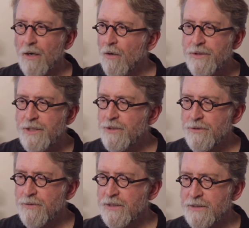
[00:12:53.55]
All you need to
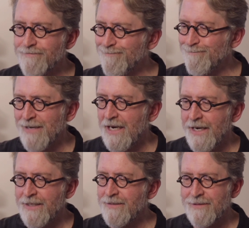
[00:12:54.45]
do is
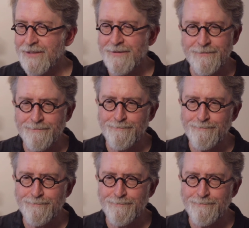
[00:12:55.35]
buy the